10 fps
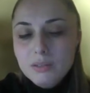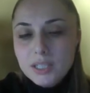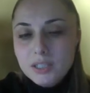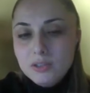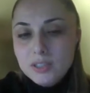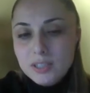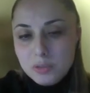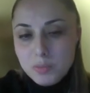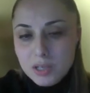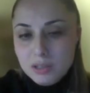There are no
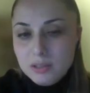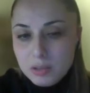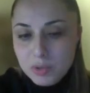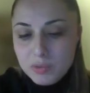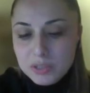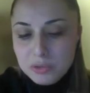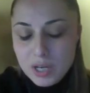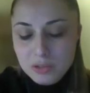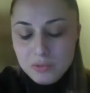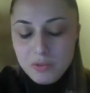such models, so we will
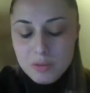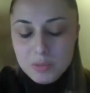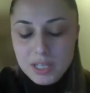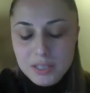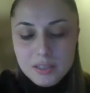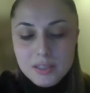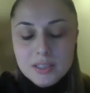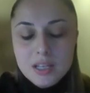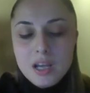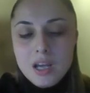try to formulate
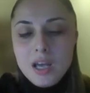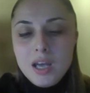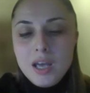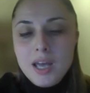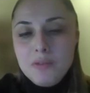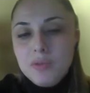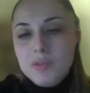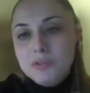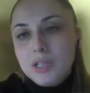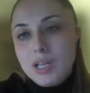this. And we
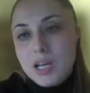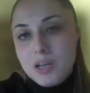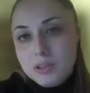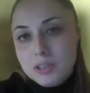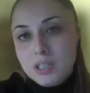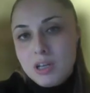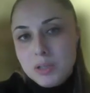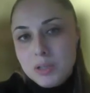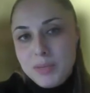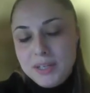will rely on
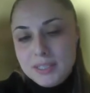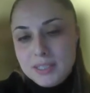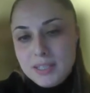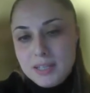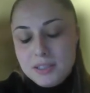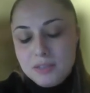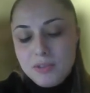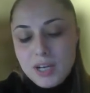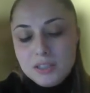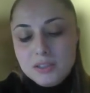coupled matrix and tensor
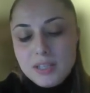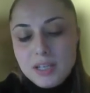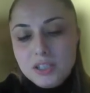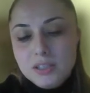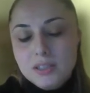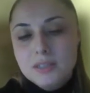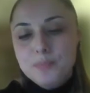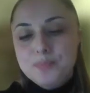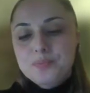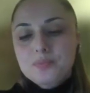factorizations.
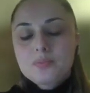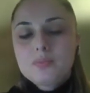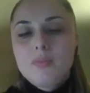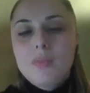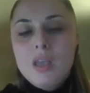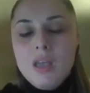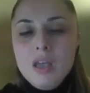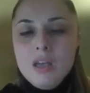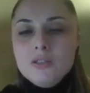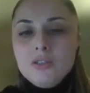
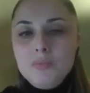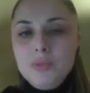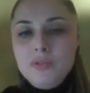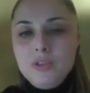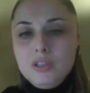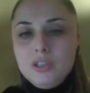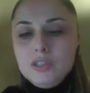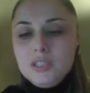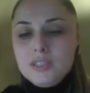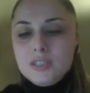So before
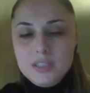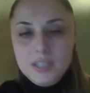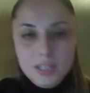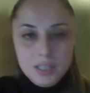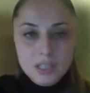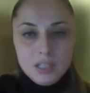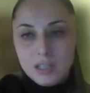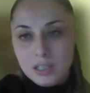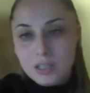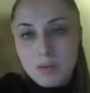discussing
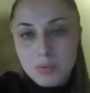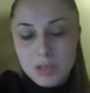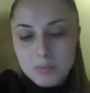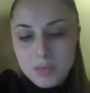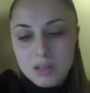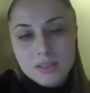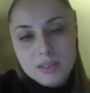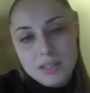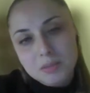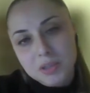coupled
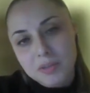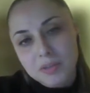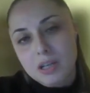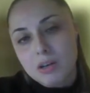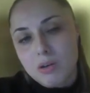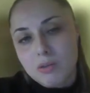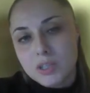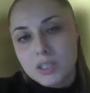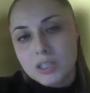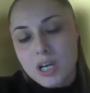models, let's briefly go
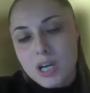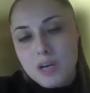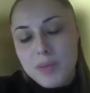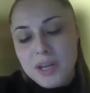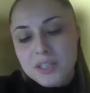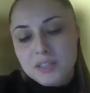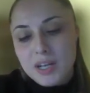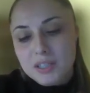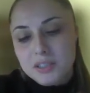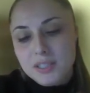over matrix
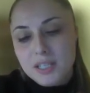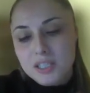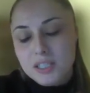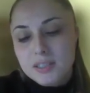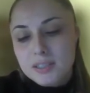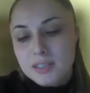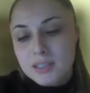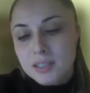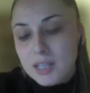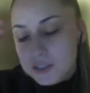factorizations
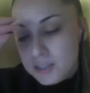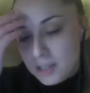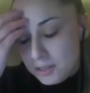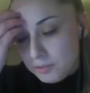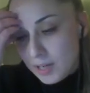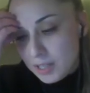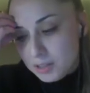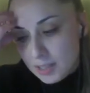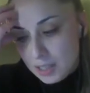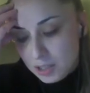and tensor
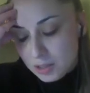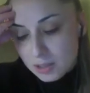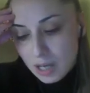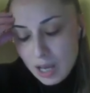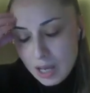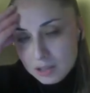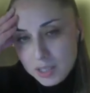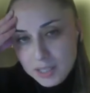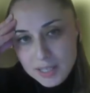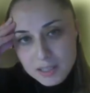factorizations. So
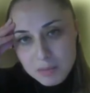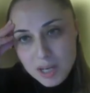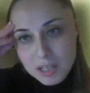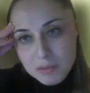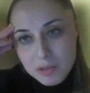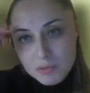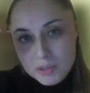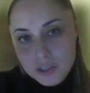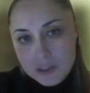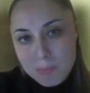in data mining, we
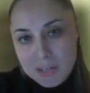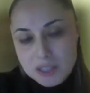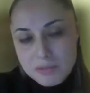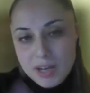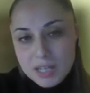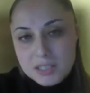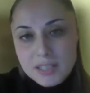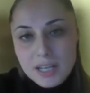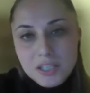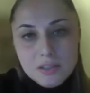often use matrix
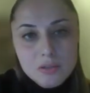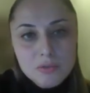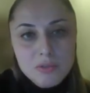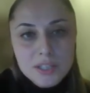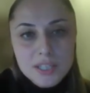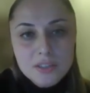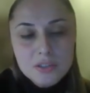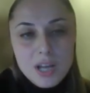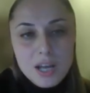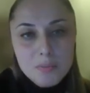factorizations to find the
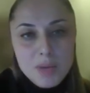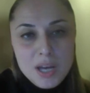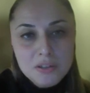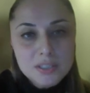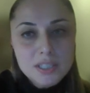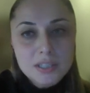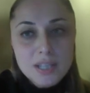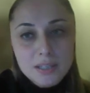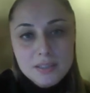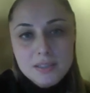underlying patterns in
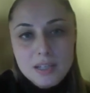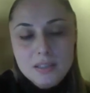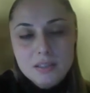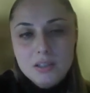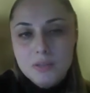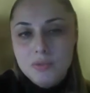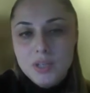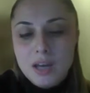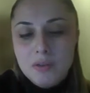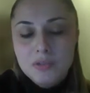data sets. So if
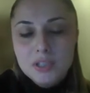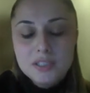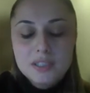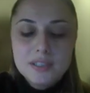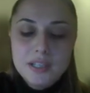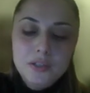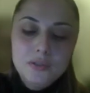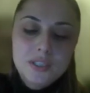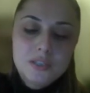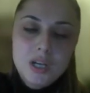we have, for instance,
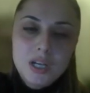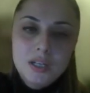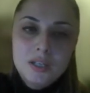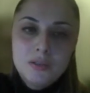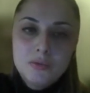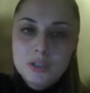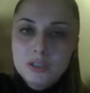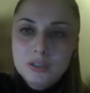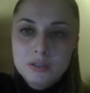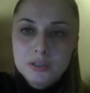user by
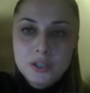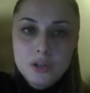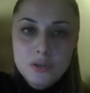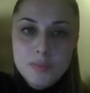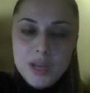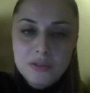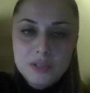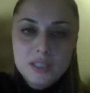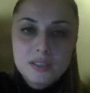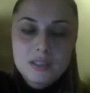word or term
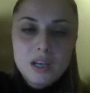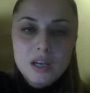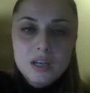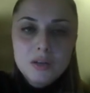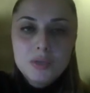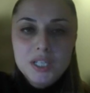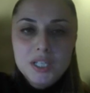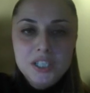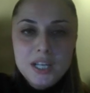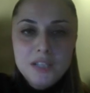matrix, where
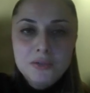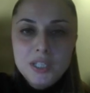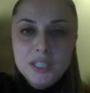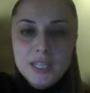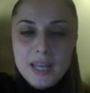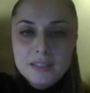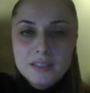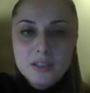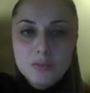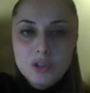each entry indicates
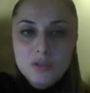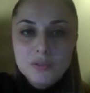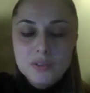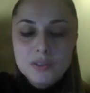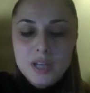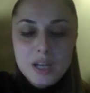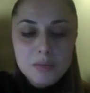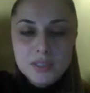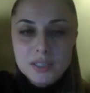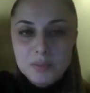the number of
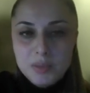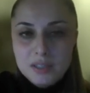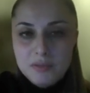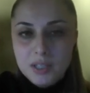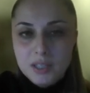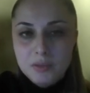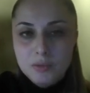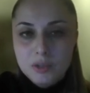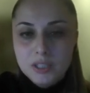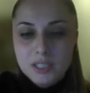times a specific
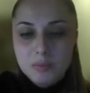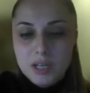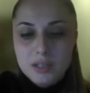word is